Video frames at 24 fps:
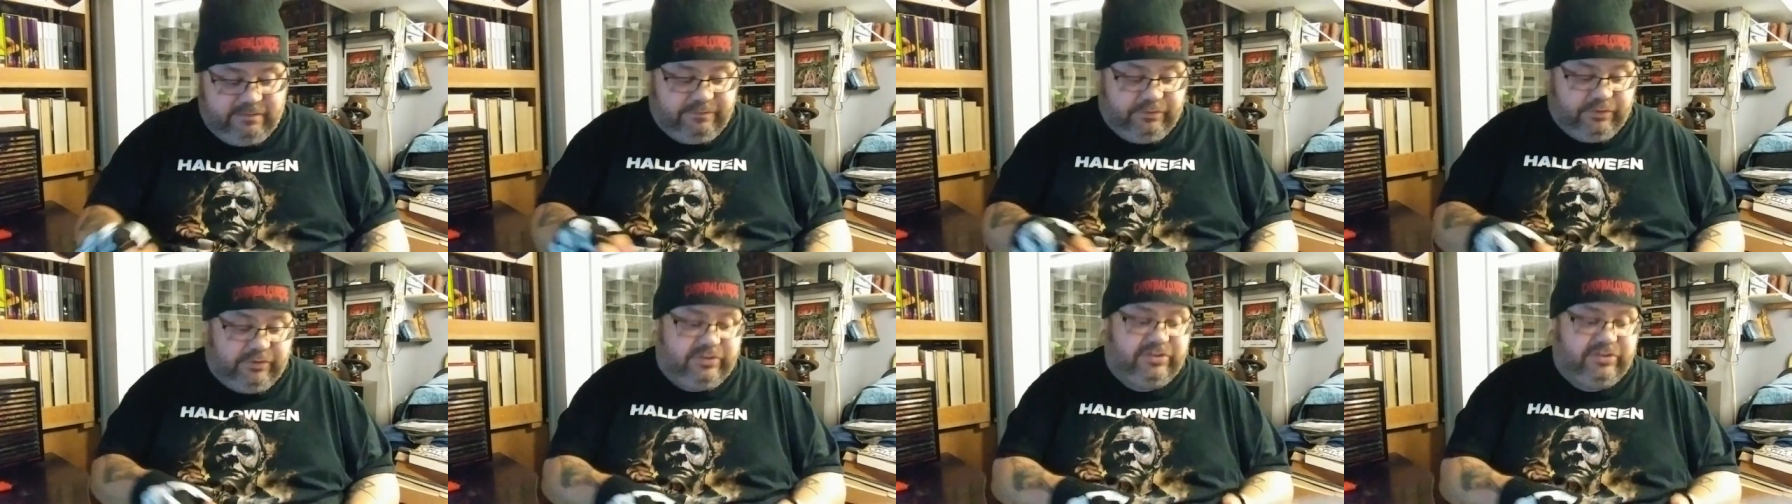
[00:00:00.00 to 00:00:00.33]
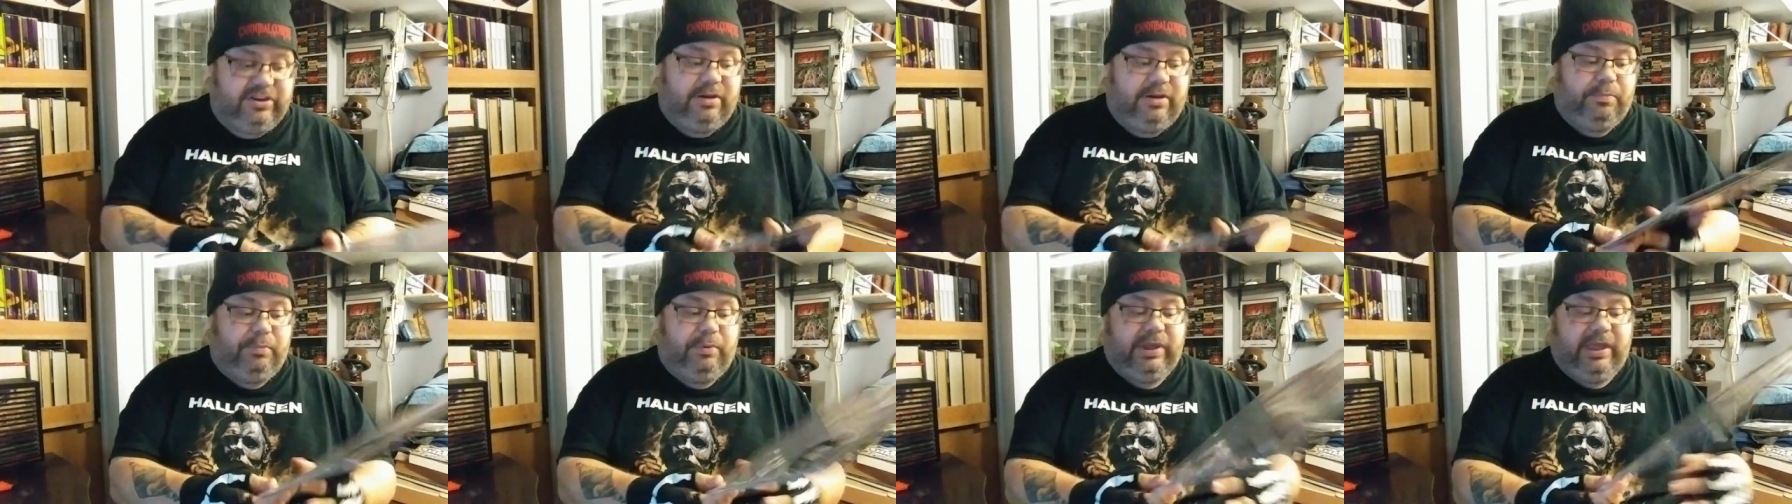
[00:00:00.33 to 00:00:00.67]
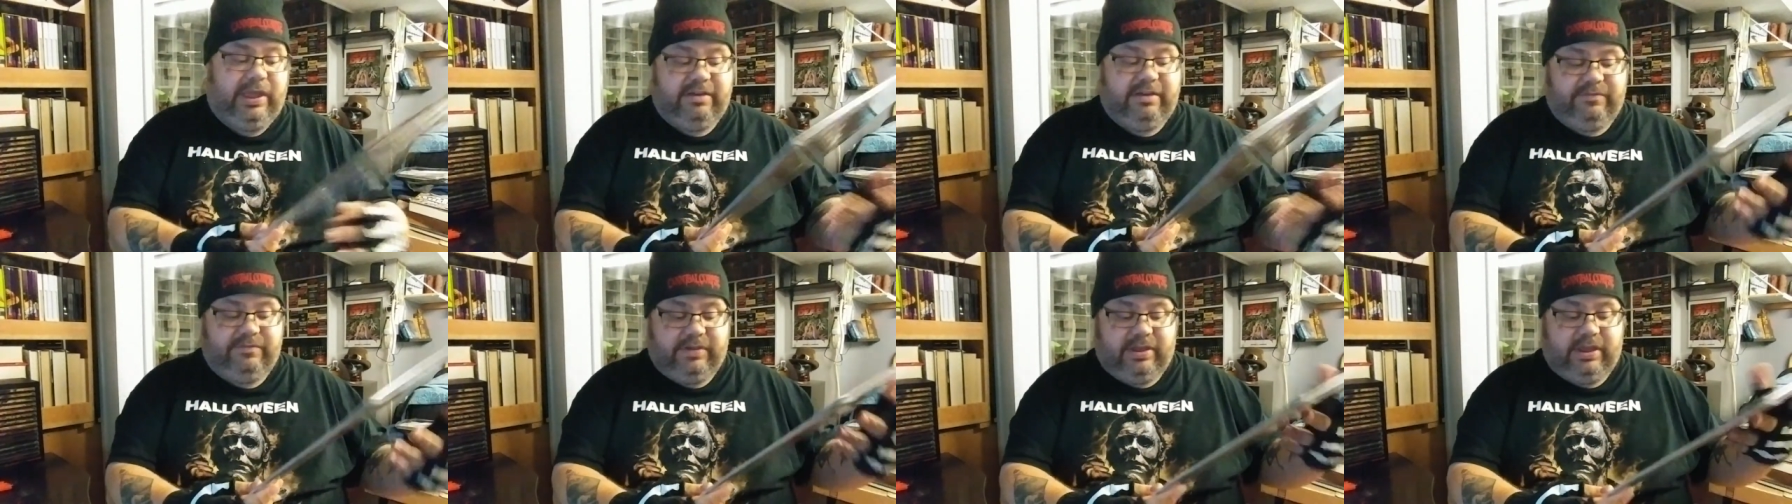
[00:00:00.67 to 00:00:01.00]
First up, we
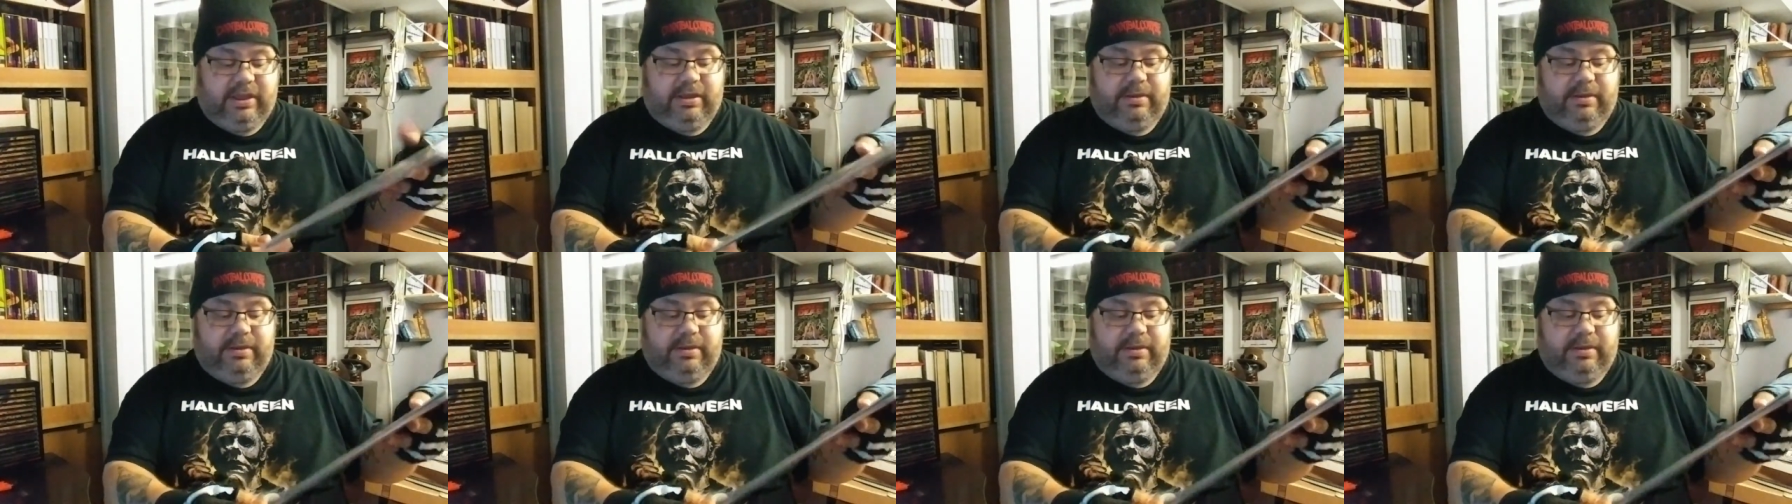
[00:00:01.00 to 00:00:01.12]
have